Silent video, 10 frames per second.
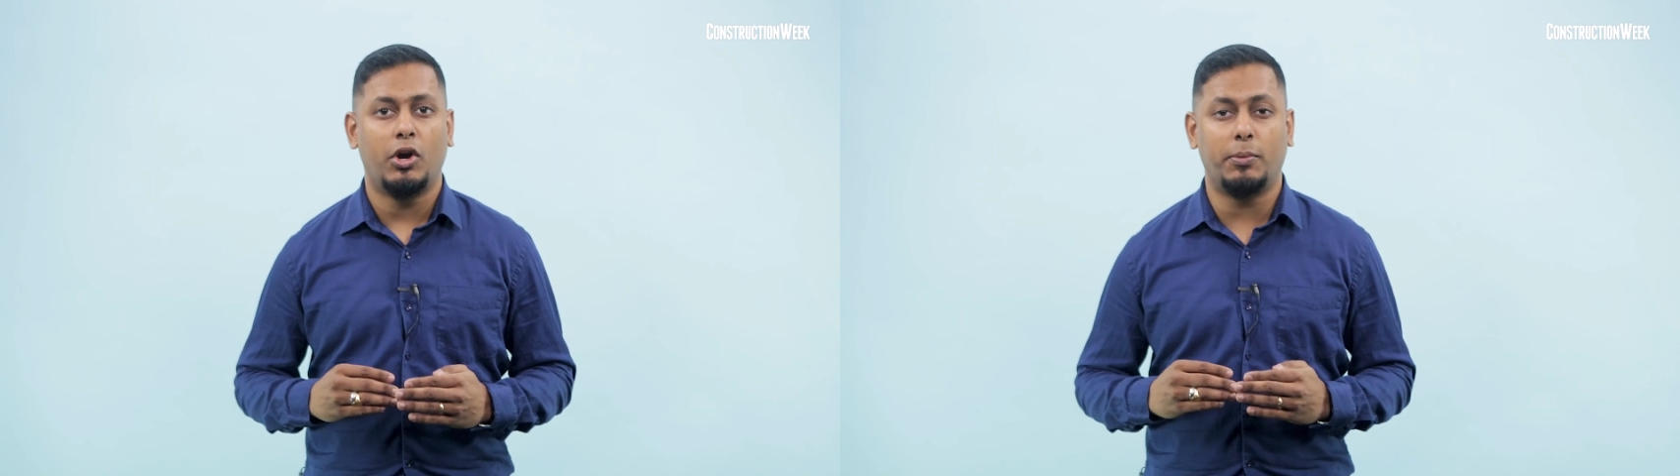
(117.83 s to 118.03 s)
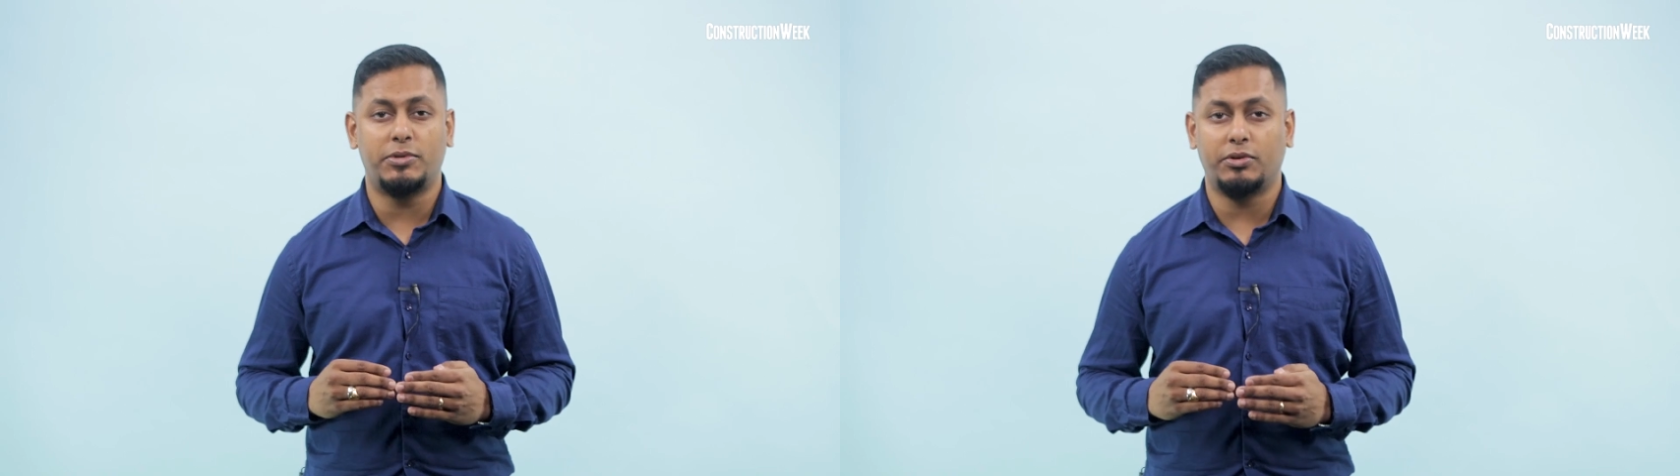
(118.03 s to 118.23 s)

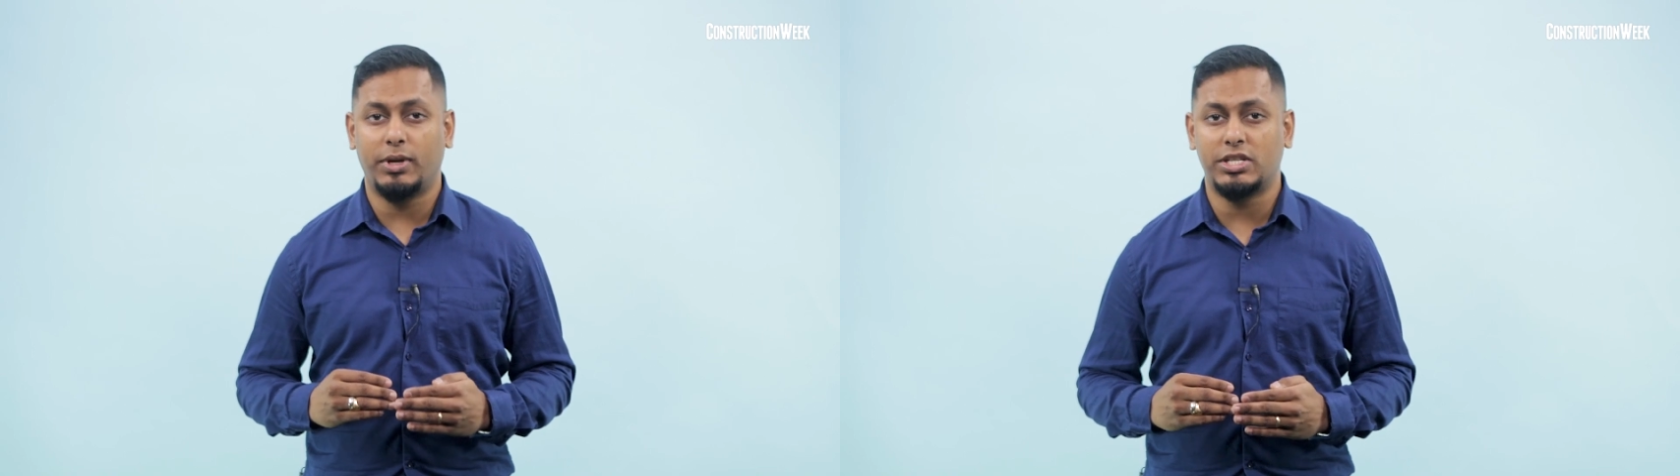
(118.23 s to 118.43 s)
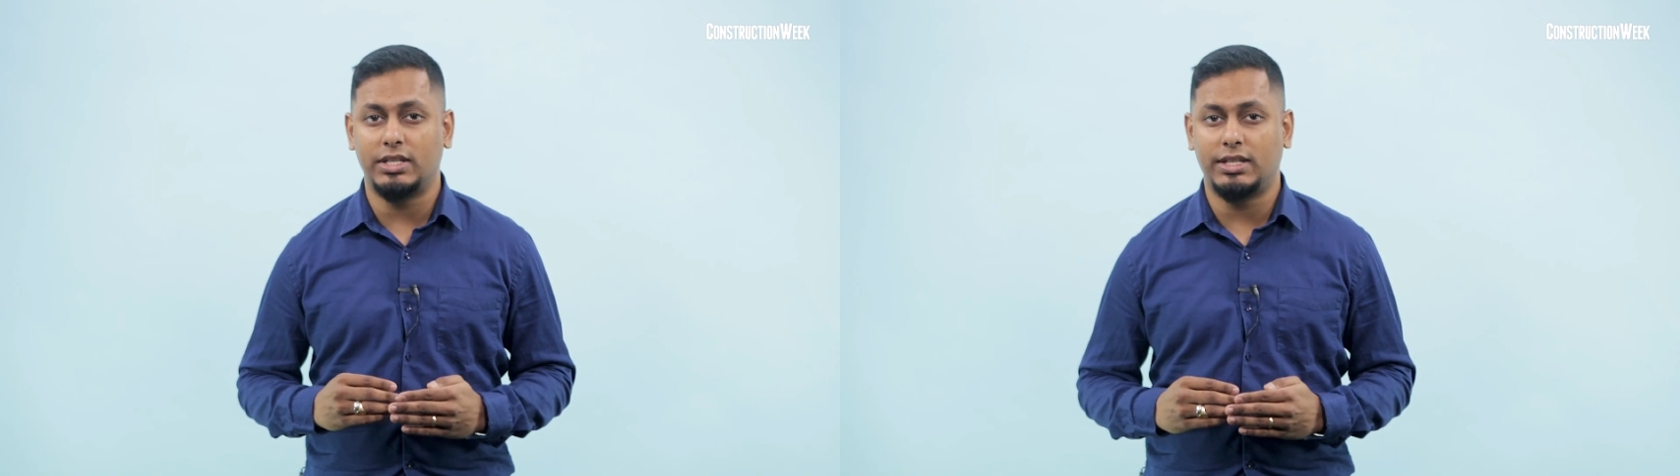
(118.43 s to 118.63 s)

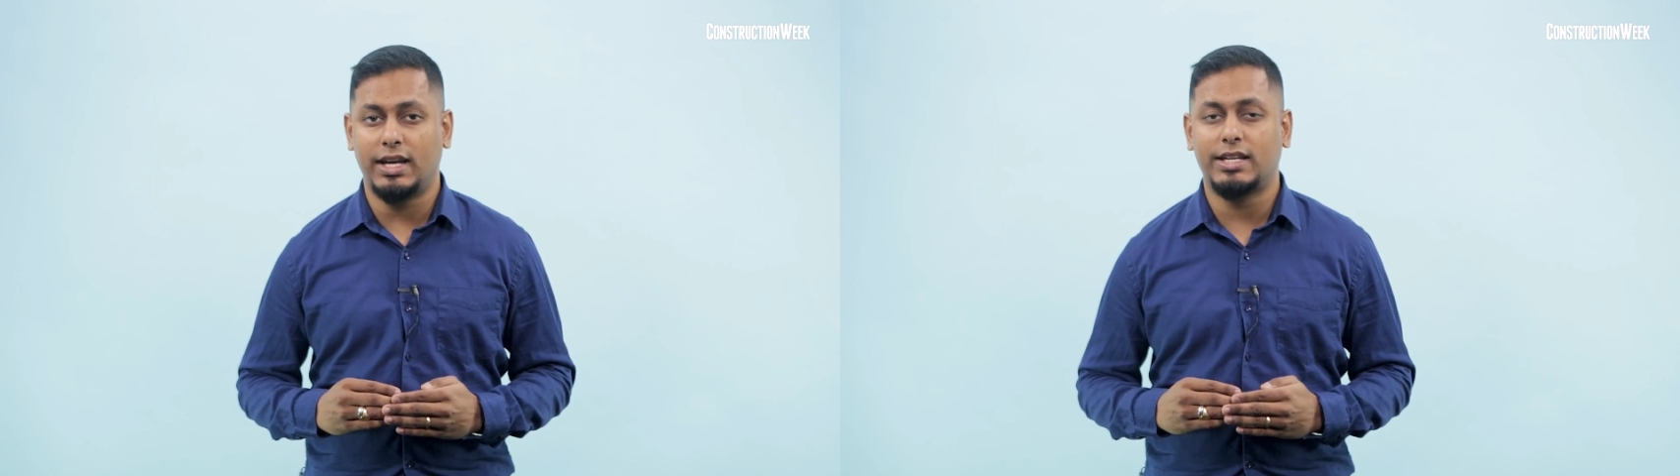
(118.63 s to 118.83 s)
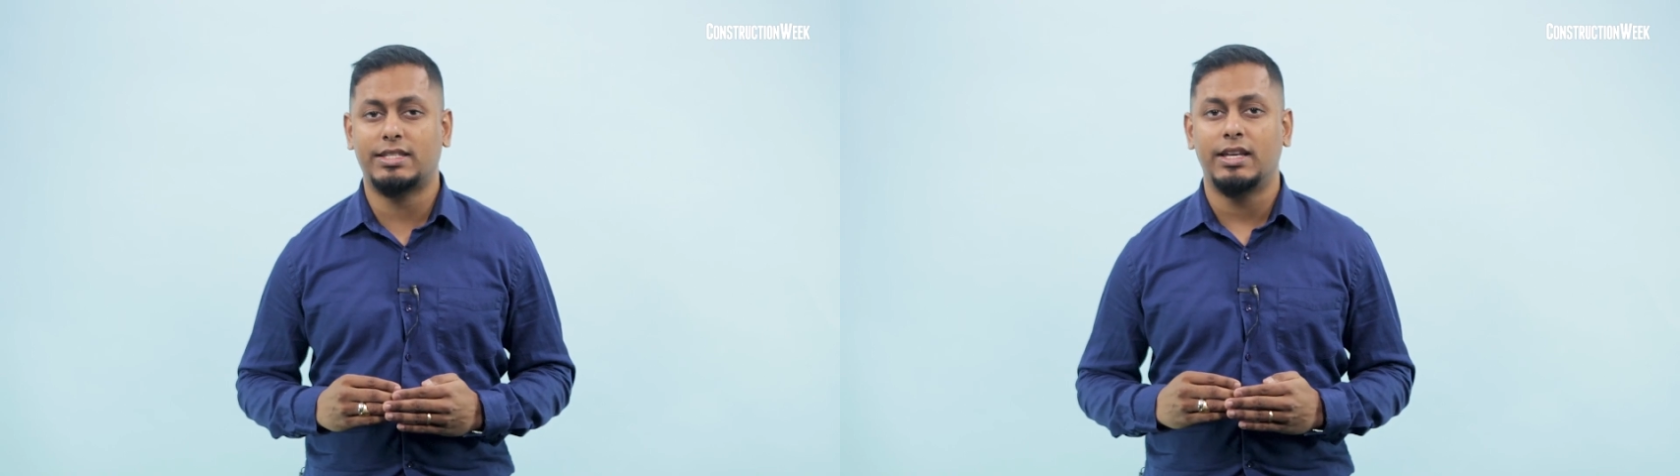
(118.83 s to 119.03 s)
observation
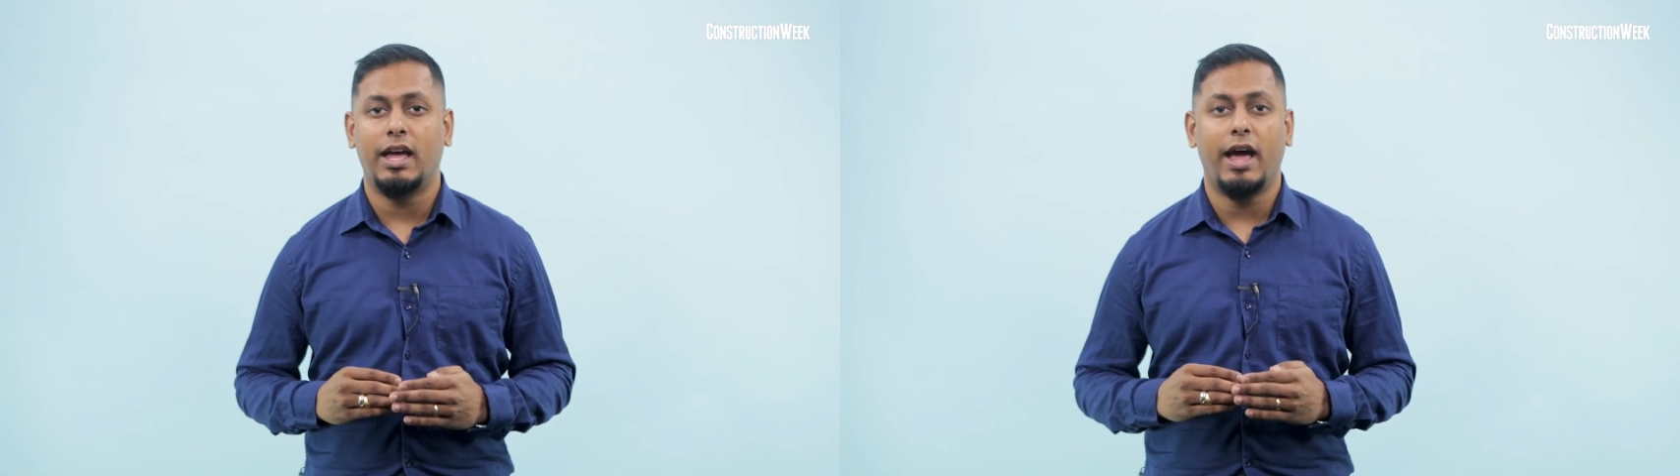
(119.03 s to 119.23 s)
decks,